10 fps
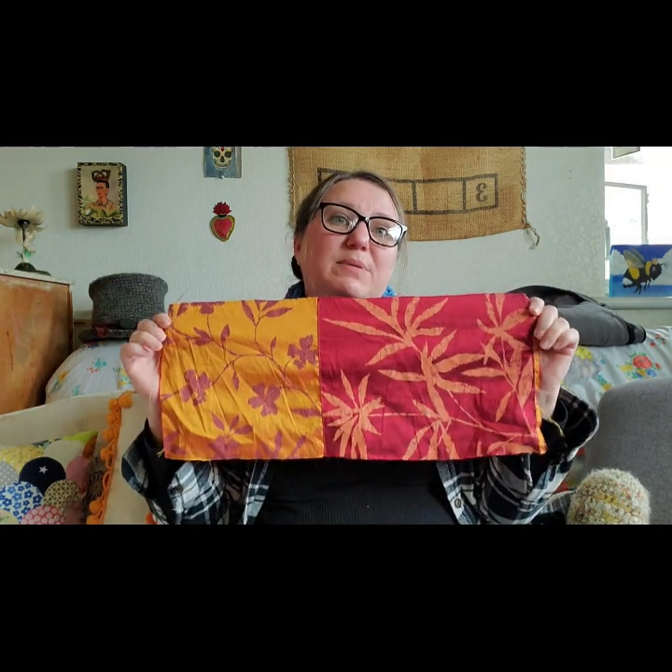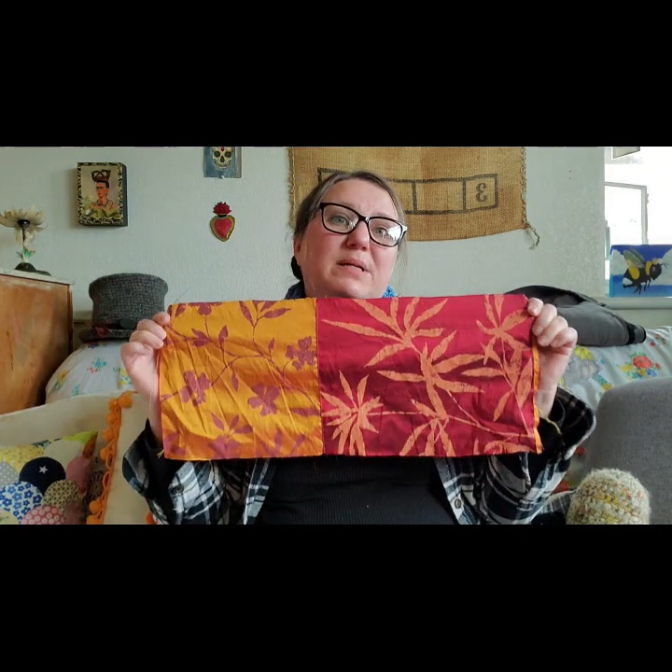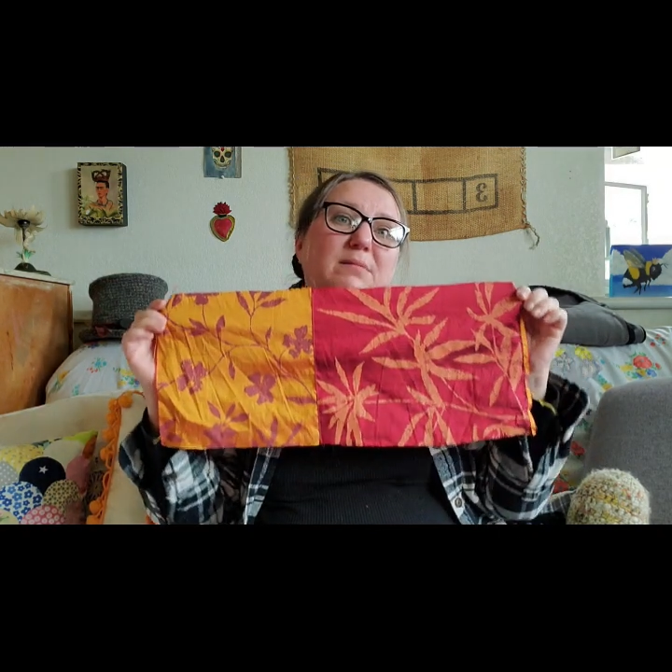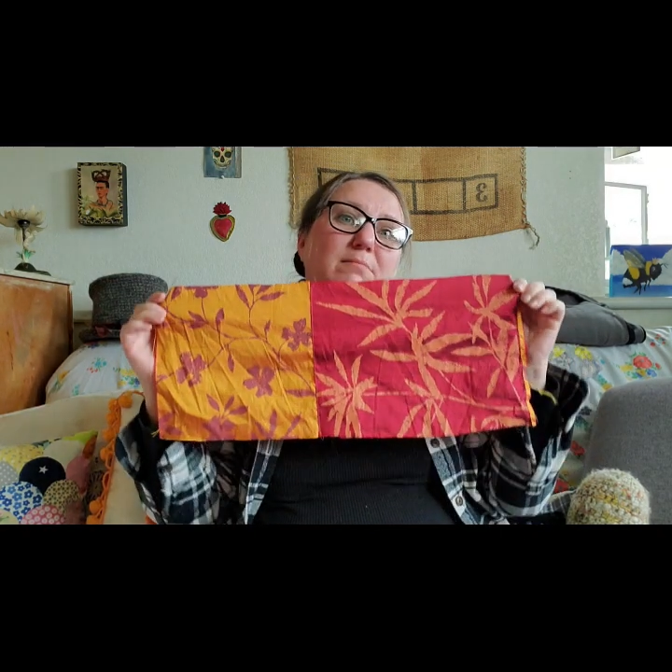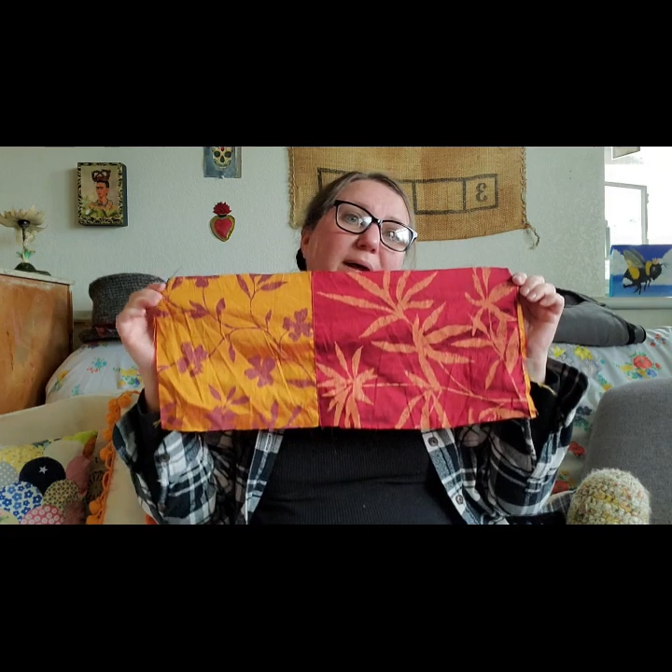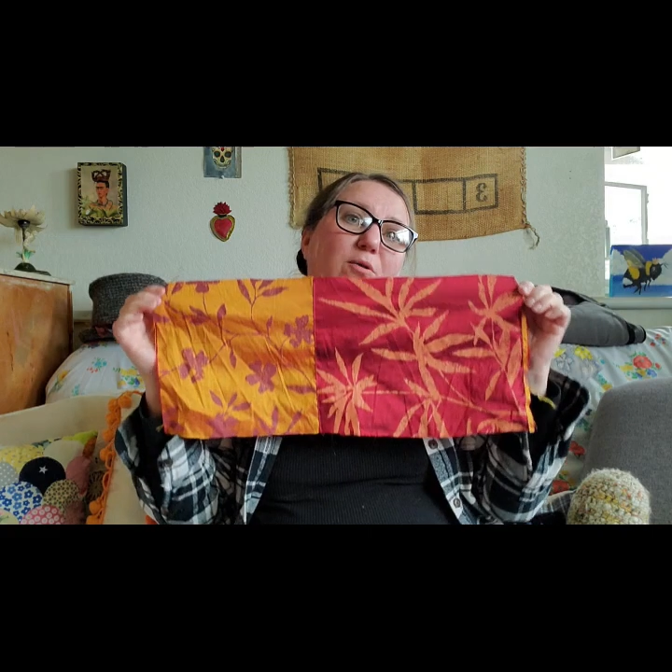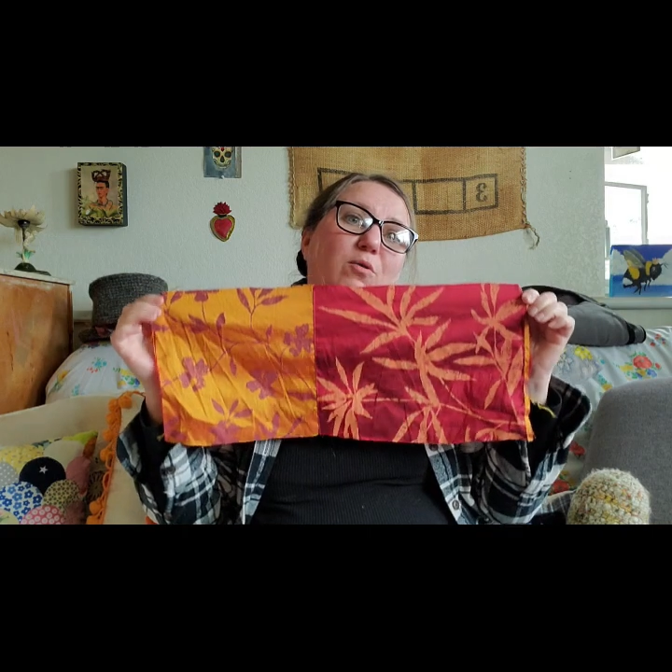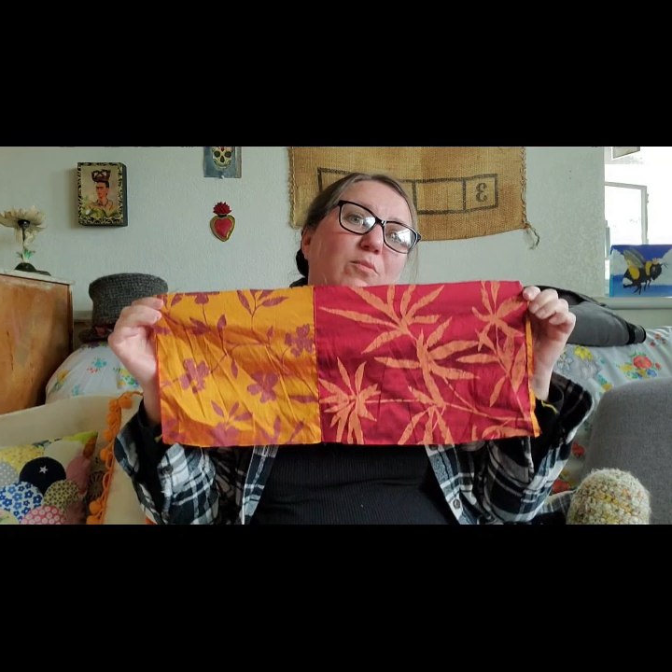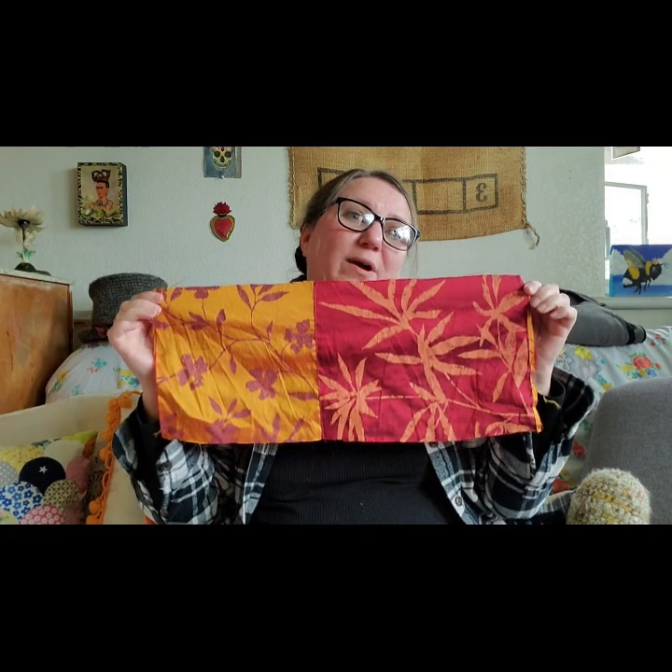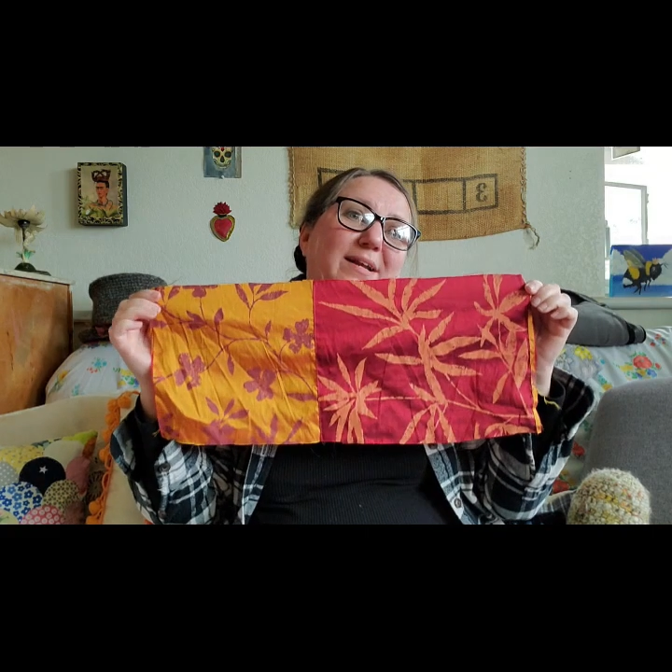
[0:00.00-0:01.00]
be in my
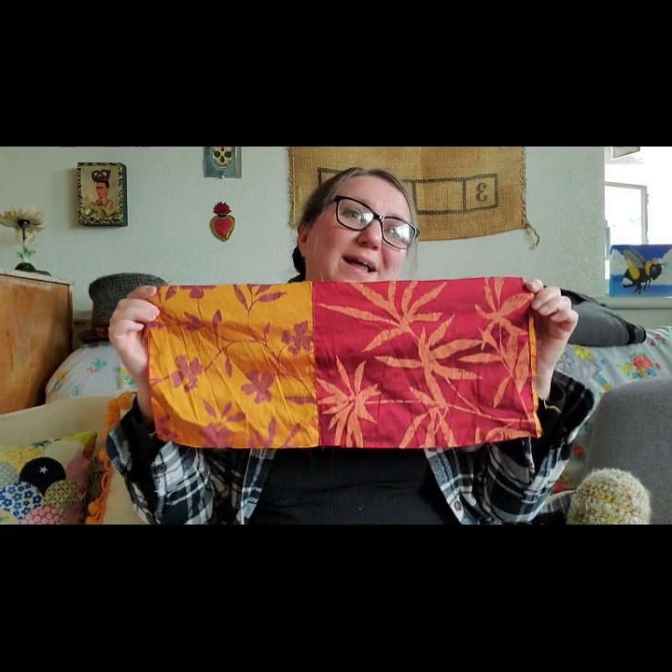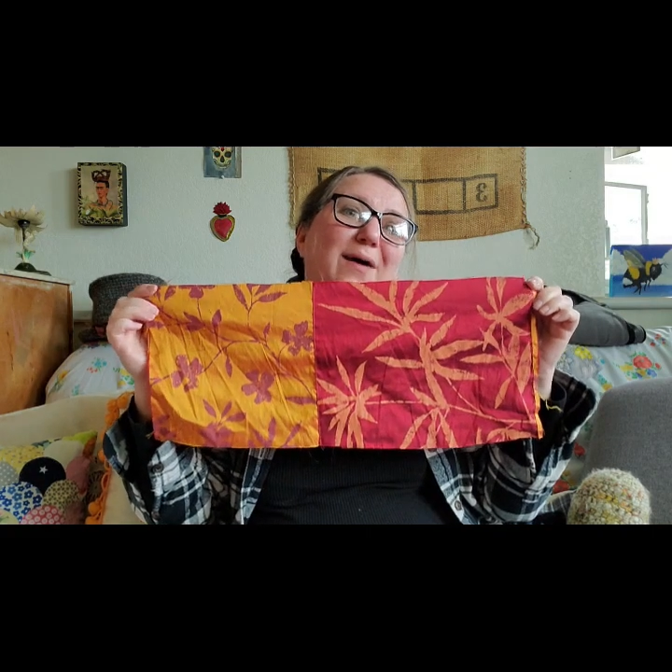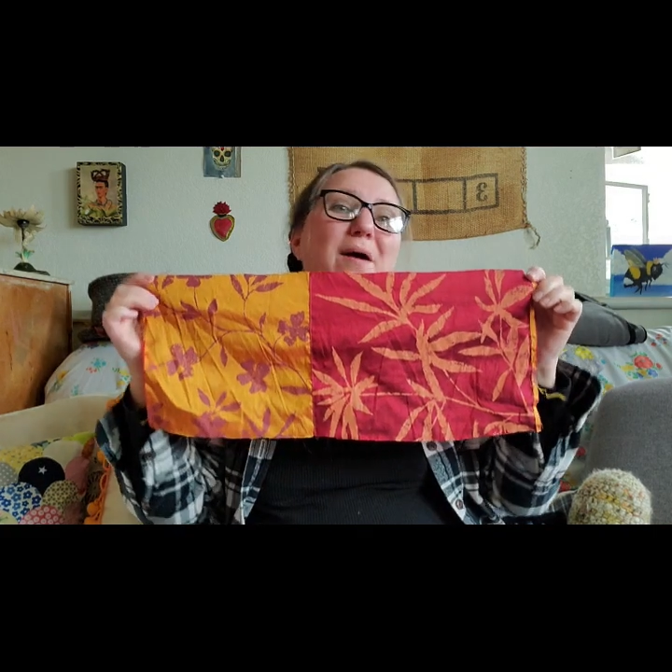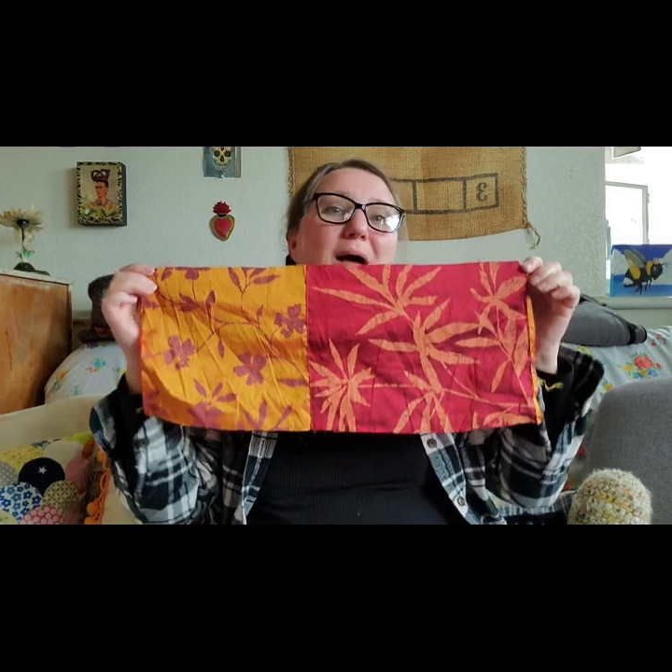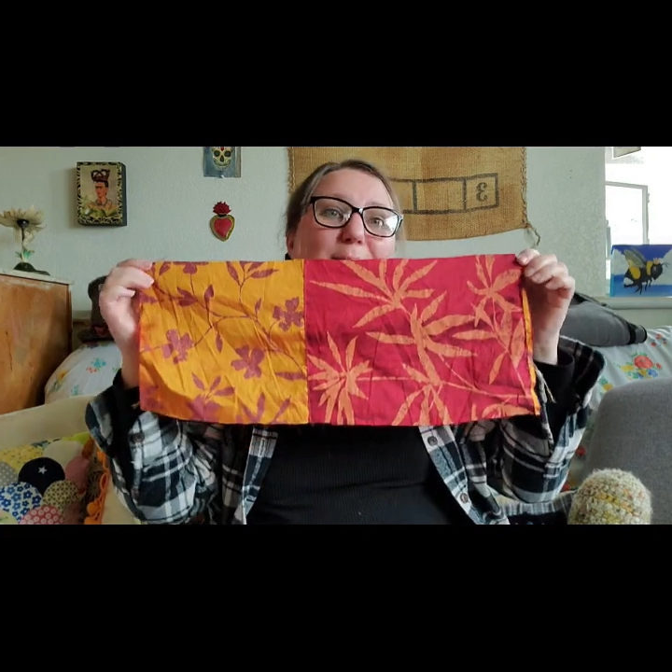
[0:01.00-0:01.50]
home right now,